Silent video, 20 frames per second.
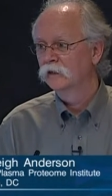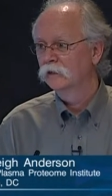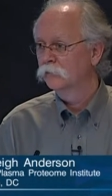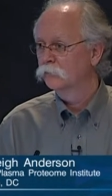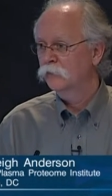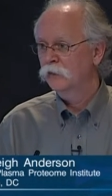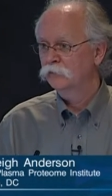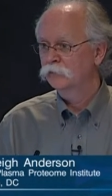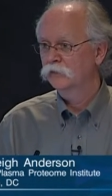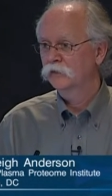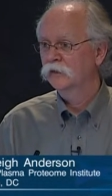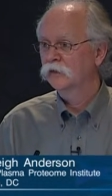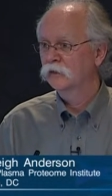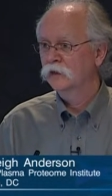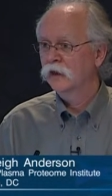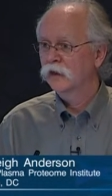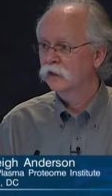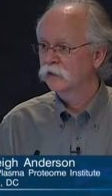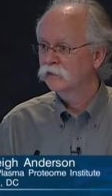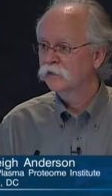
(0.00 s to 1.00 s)
People,
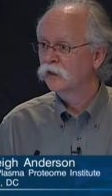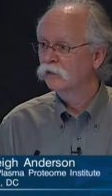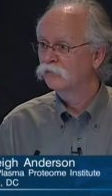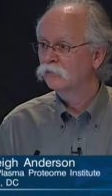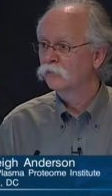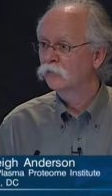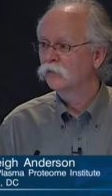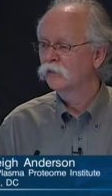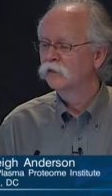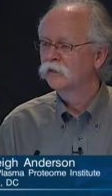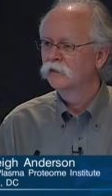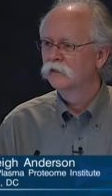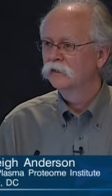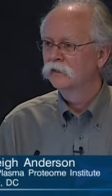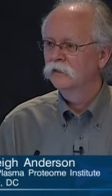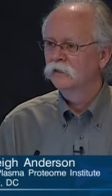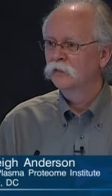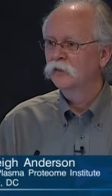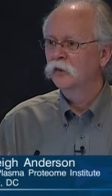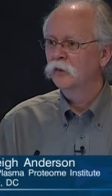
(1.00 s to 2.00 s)
and it therefore,
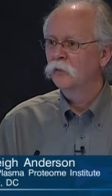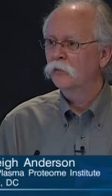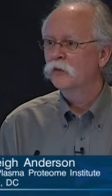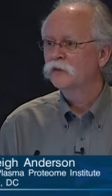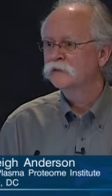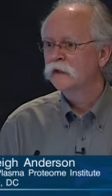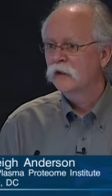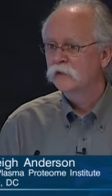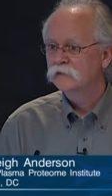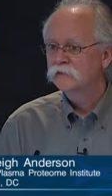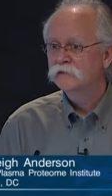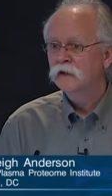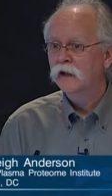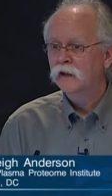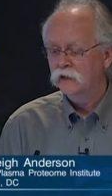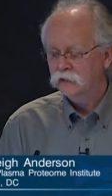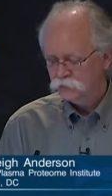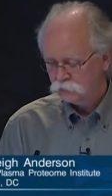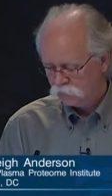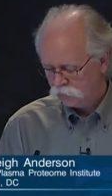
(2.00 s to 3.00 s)
you know, what's out of
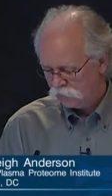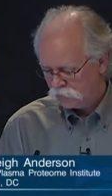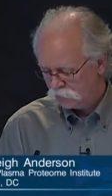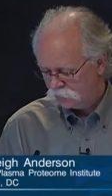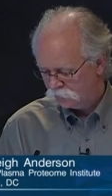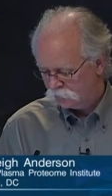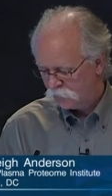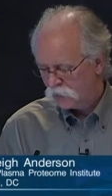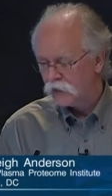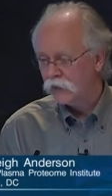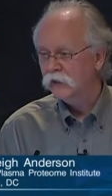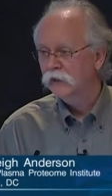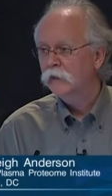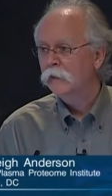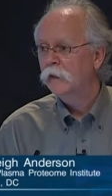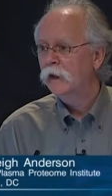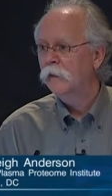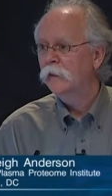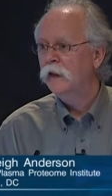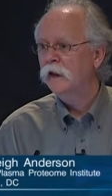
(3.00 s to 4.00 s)
sight is really out of mind.
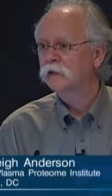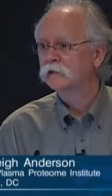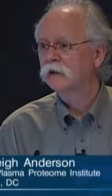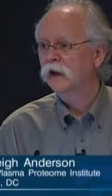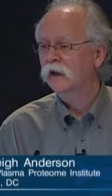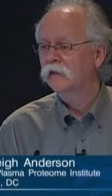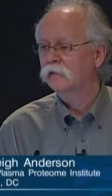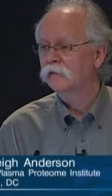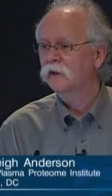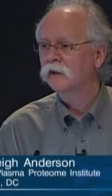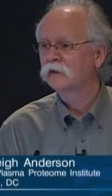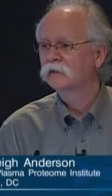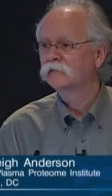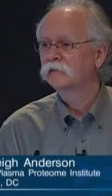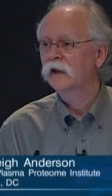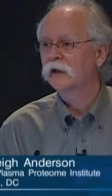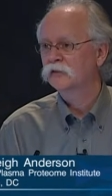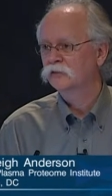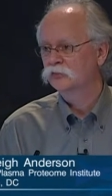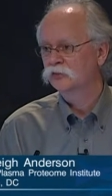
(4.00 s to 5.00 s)
And, and that, I think,
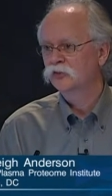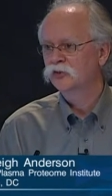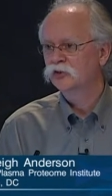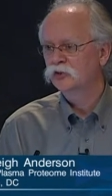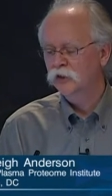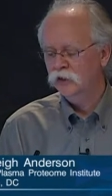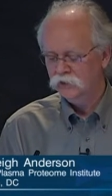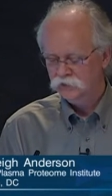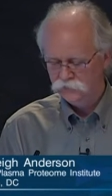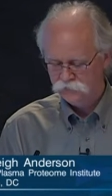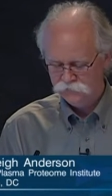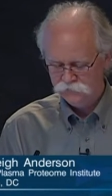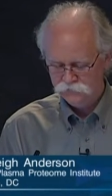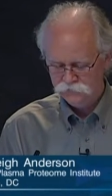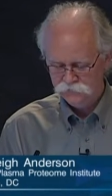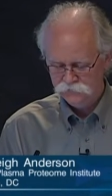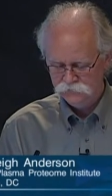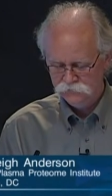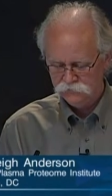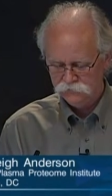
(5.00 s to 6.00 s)
that should change.
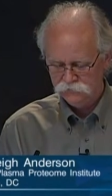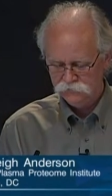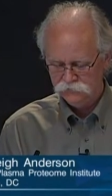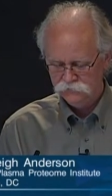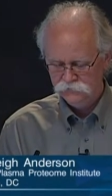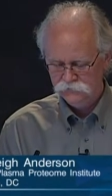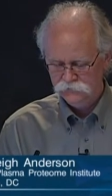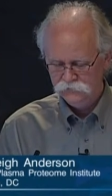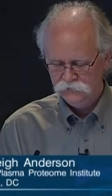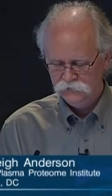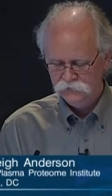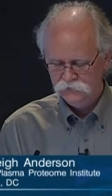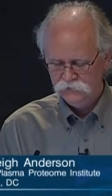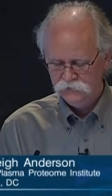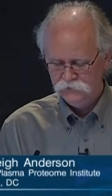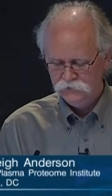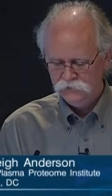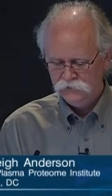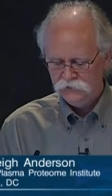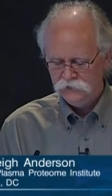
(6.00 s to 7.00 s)

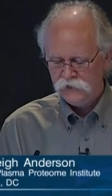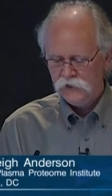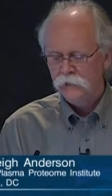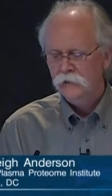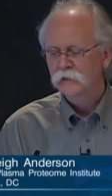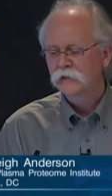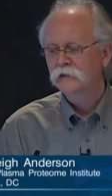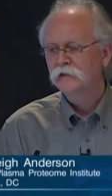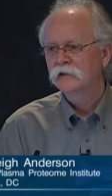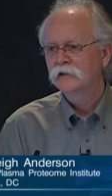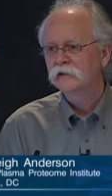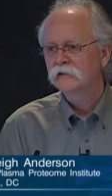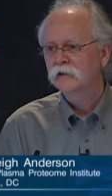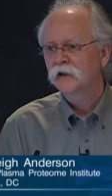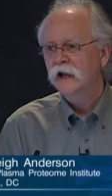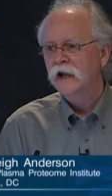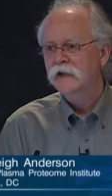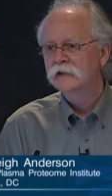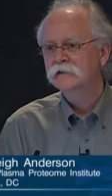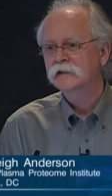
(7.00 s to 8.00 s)
And the, the
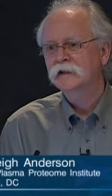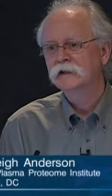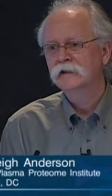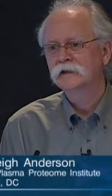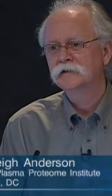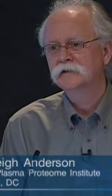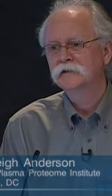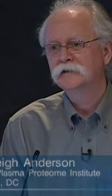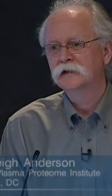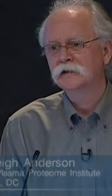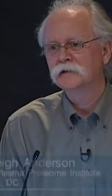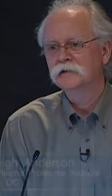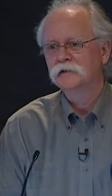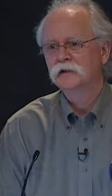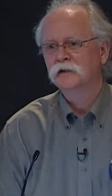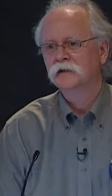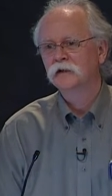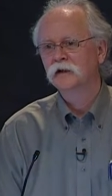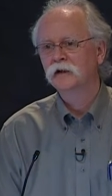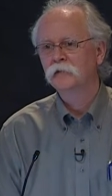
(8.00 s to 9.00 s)
last thing that's, that's
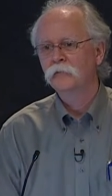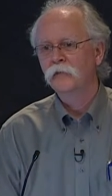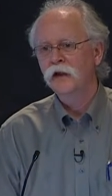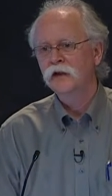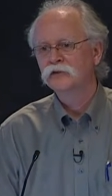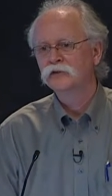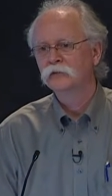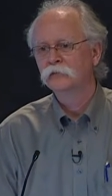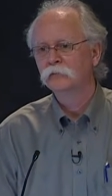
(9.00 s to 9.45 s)
a major